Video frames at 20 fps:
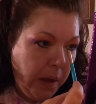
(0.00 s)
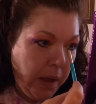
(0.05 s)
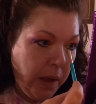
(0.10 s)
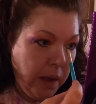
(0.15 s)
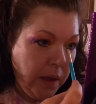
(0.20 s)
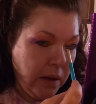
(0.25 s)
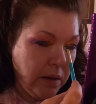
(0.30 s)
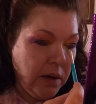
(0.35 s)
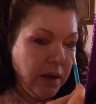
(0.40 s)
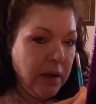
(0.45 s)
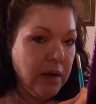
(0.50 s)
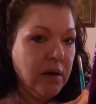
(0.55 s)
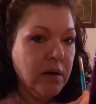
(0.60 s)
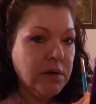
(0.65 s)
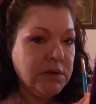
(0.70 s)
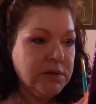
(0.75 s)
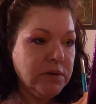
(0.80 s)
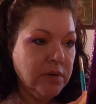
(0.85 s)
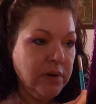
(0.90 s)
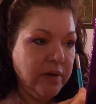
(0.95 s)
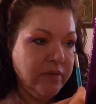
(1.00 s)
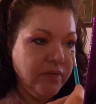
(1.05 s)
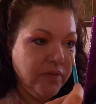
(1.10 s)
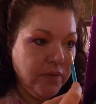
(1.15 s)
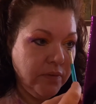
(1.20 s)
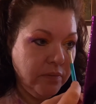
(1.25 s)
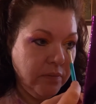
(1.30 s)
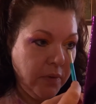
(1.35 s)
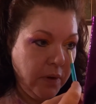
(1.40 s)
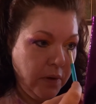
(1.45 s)
And I also love
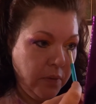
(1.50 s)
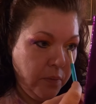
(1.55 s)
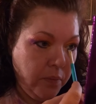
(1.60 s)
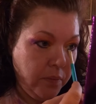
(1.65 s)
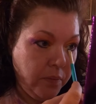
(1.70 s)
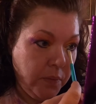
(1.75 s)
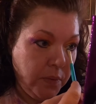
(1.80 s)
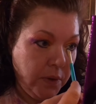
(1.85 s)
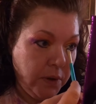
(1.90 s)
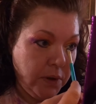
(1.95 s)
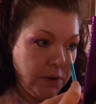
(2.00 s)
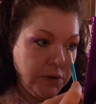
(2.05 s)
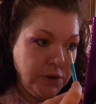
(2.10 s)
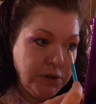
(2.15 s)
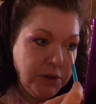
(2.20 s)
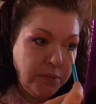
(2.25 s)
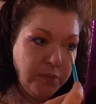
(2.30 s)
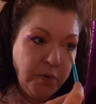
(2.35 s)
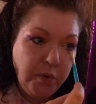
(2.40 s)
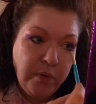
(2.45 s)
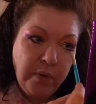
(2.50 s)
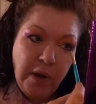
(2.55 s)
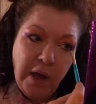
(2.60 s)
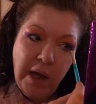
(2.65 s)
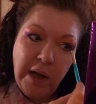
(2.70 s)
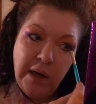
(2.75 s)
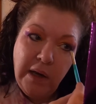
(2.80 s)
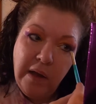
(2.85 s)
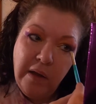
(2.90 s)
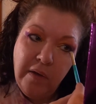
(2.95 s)
a shimmer.
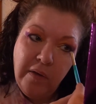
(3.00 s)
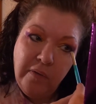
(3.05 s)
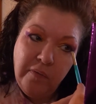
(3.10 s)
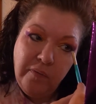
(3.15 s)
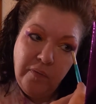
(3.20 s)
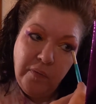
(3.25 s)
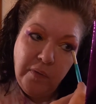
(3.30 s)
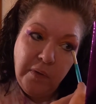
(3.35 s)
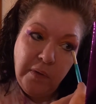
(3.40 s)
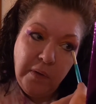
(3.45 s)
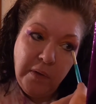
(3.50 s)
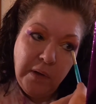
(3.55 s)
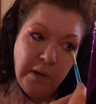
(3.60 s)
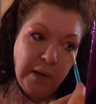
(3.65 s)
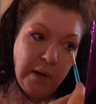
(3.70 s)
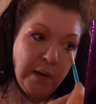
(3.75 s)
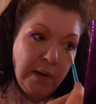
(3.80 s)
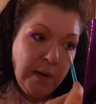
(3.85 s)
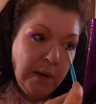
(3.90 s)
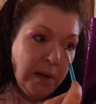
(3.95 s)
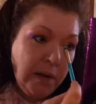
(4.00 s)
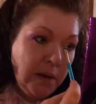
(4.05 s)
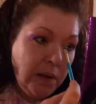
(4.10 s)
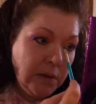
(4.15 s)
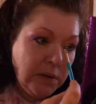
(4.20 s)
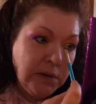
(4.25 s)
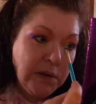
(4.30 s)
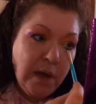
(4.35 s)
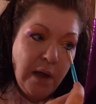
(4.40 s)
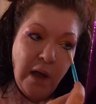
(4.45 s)
I love
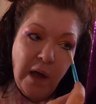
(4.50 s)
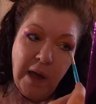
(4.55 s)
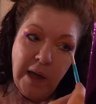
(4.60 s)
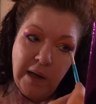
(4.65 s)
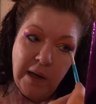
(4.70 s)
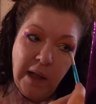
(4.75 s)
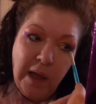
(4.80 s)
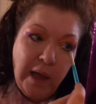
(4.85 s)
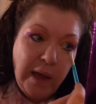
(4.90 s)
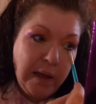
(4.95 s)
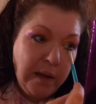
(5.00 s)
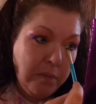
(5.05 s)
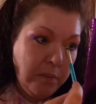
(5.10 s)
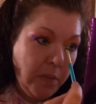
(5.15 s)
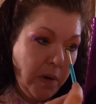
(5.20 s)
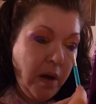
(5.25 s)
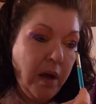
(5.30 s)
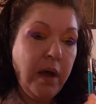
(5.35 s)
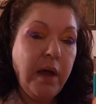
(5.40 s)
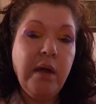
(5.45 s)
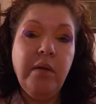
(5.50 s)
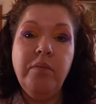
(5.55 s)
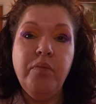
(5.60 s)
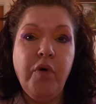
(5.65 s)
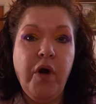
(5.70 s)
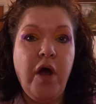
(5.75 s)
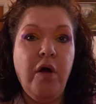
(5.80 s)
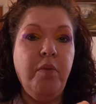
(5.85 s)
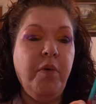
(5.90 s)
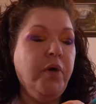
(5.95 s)
to highlight my
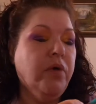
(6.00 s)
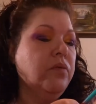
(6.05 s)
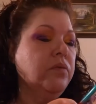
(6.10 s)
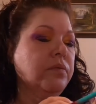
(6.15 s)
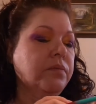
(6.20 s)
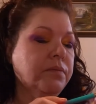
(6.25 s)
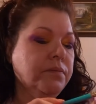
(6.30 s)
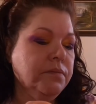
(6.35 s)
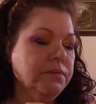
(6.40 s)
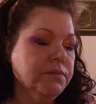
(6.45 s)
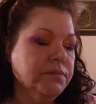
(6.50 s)
brow bone